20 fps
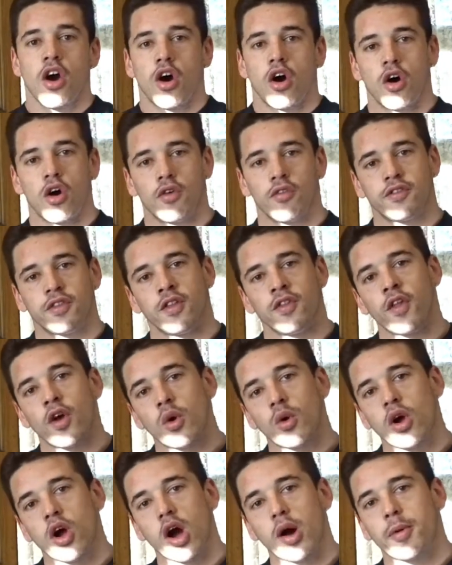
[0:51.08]
of the no
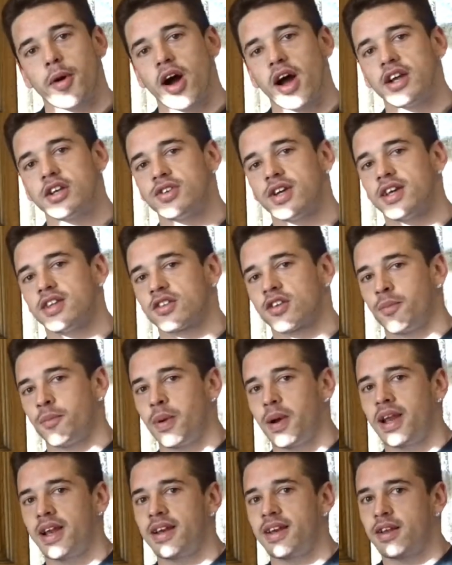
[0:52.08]
carbohydrates,
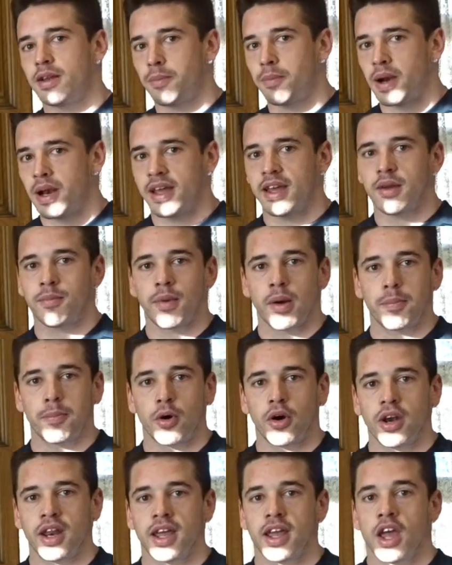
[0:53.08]
completely depleting my
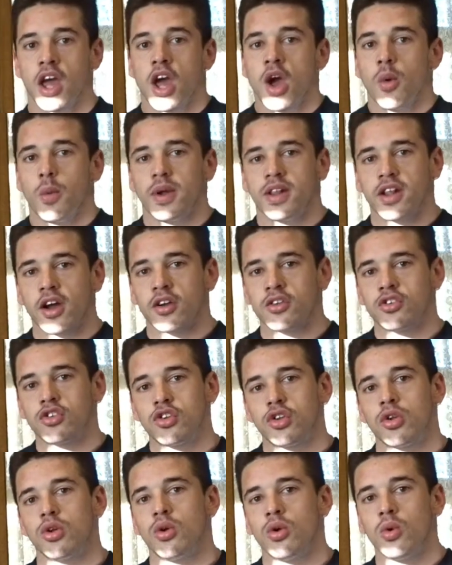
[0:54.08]
body. We've done
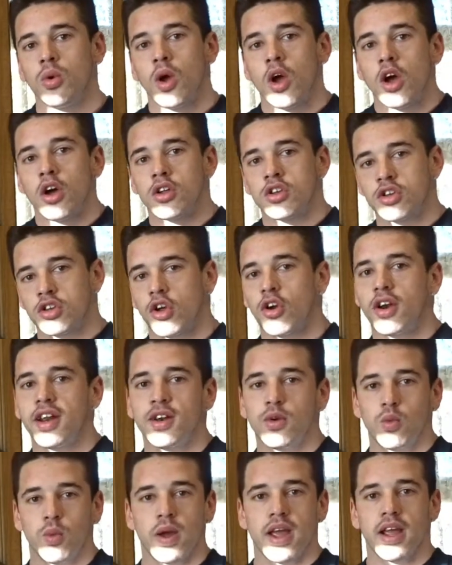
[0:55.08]
two
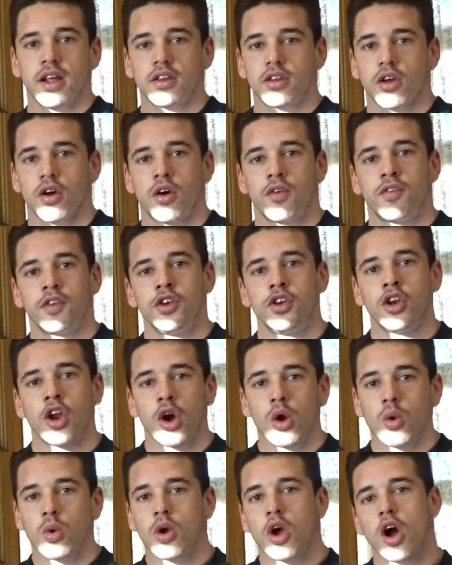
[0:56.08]
solid weeks of
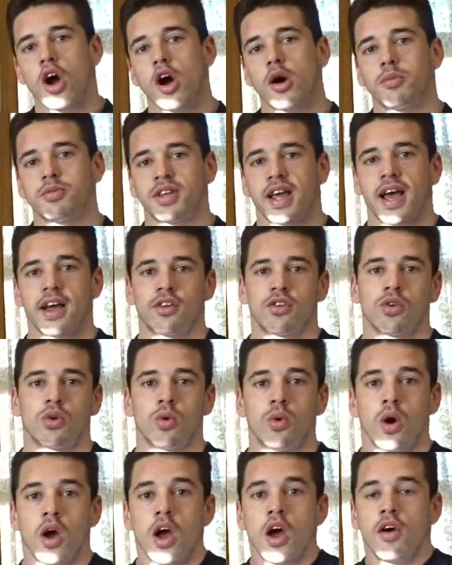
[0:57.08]
no carbs at
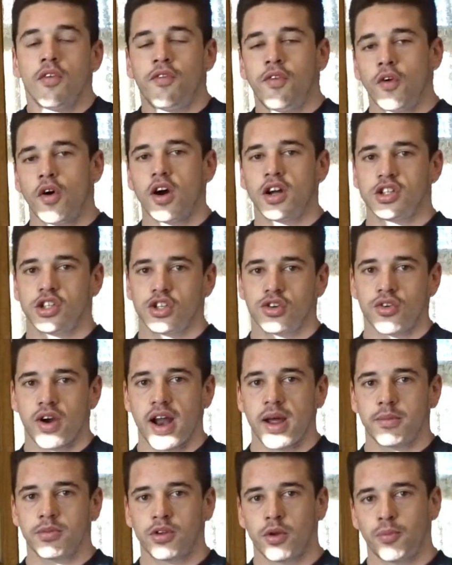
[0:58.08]
all, 400
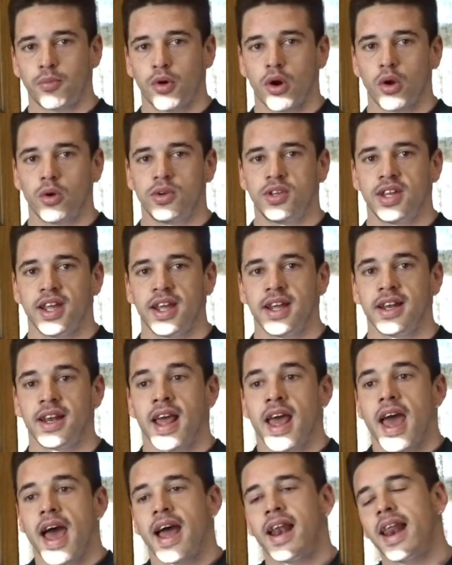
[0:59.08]
grams of protein,
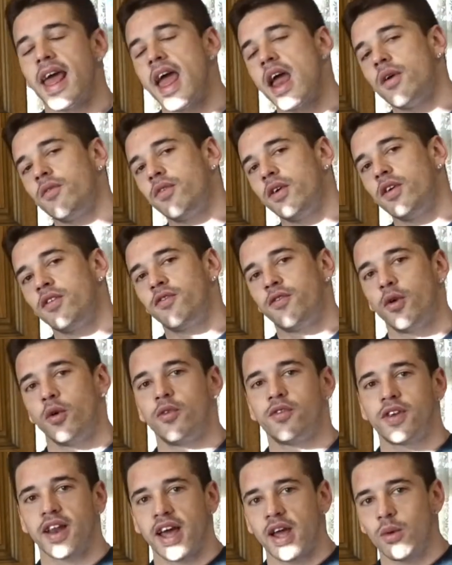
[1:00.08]
and every
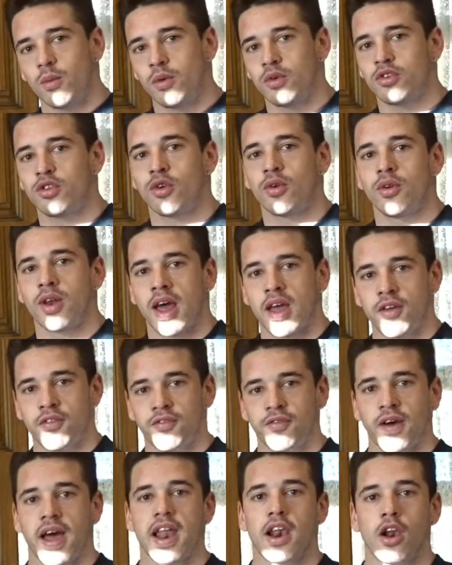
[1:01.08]
fourth day we was doing a
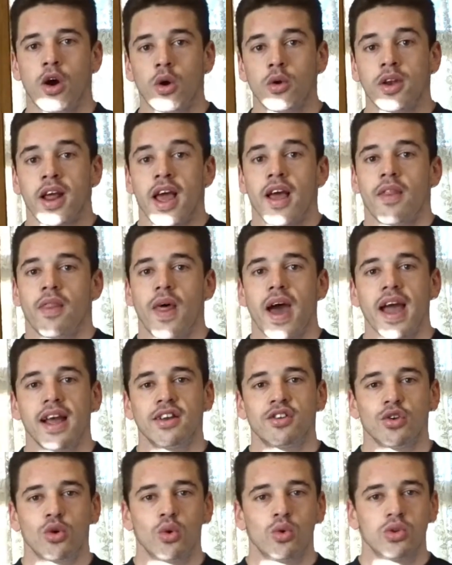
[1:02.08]
fat load. That
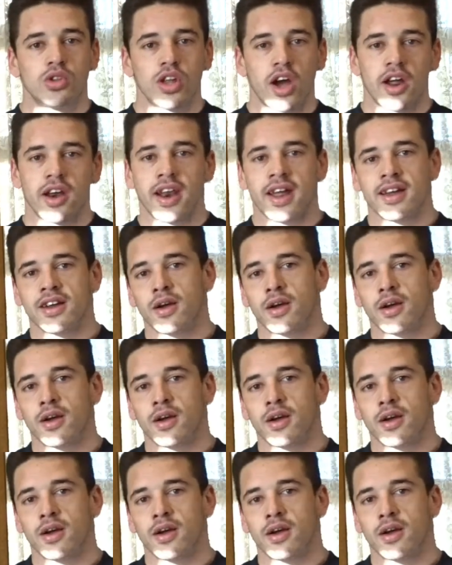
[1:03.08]
is all done and